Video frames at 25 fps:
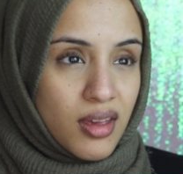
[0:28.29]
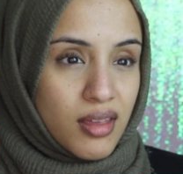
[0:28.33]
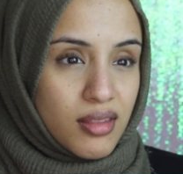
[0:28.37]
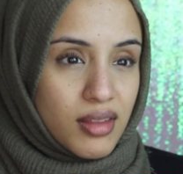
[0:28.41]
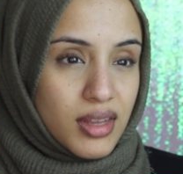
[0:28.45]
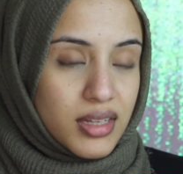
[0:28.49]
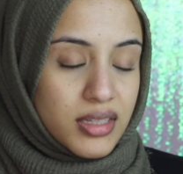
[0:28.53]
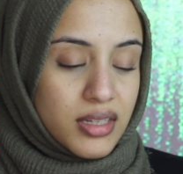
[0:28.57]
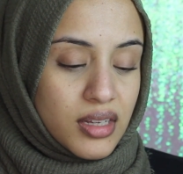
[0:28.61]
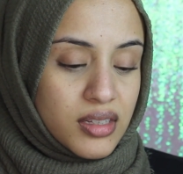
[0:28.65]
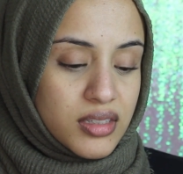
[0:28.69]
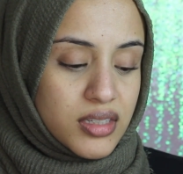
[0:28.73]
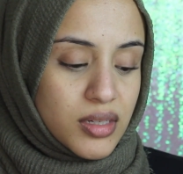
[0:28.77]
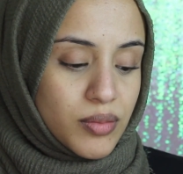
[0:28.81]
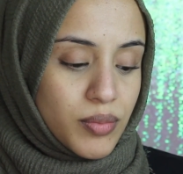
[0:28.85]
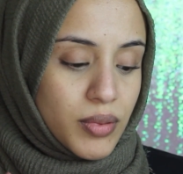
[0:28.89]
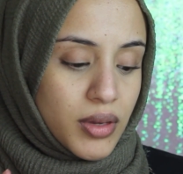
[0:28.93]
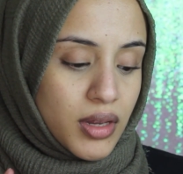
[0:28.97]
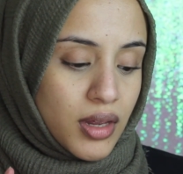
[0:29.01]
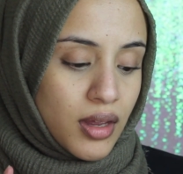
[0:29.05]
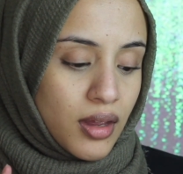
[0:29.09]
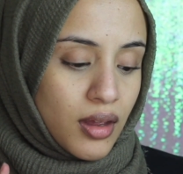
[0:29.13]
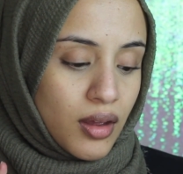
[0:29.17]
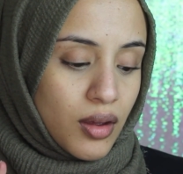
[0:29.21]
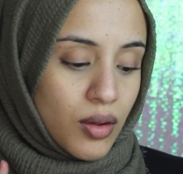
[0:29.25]
they tend to
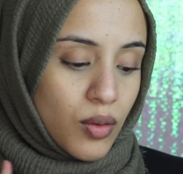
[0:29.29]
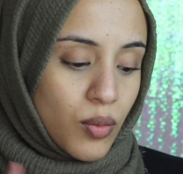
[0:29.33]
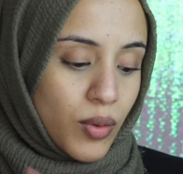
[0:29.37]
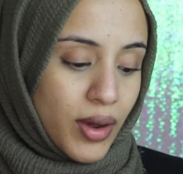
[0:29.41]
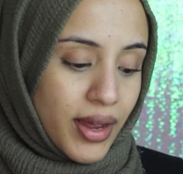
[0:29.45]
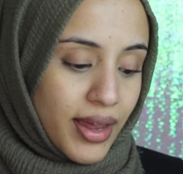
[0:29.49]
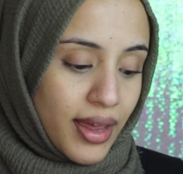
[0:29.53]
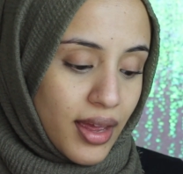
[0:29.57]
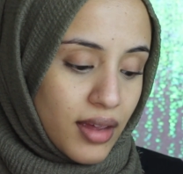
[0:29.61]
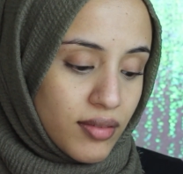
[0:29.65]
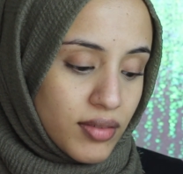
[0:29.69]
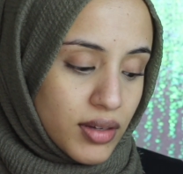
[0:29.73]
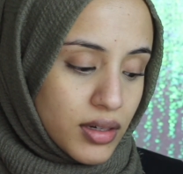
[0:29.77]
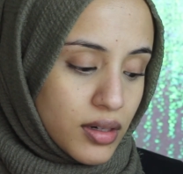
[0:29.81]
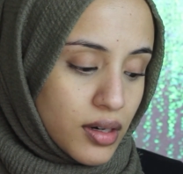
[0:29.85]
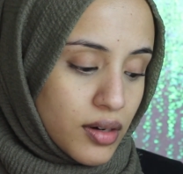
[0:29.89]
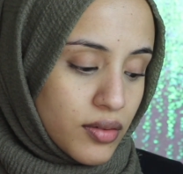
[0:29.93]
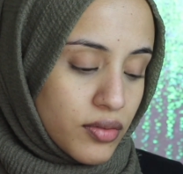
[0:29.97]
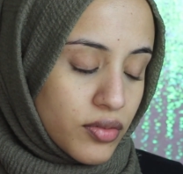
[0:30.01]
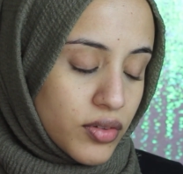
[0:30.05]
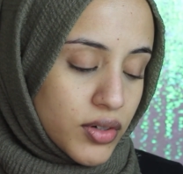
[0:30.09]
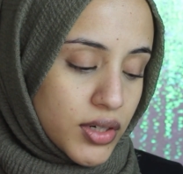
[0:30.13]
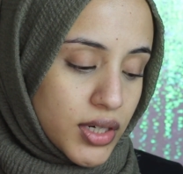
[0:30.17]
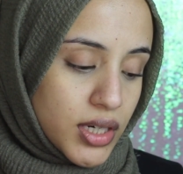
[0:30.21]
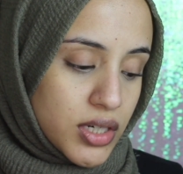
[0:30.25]
be quite heavy
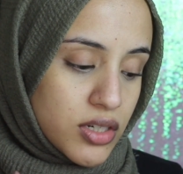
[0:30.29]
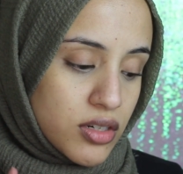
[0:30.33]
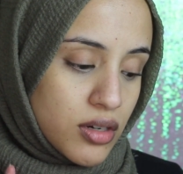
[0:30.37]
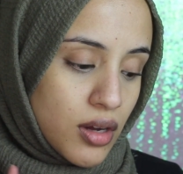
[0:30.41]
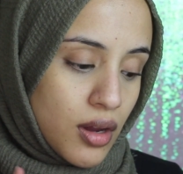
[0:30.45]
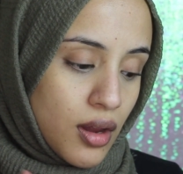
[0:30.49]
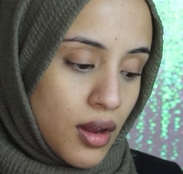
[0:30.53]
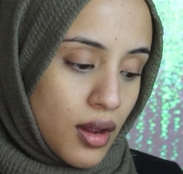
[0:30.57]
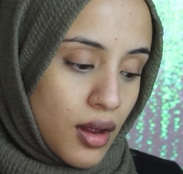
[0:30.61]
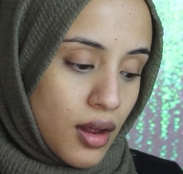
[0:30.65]
coverage.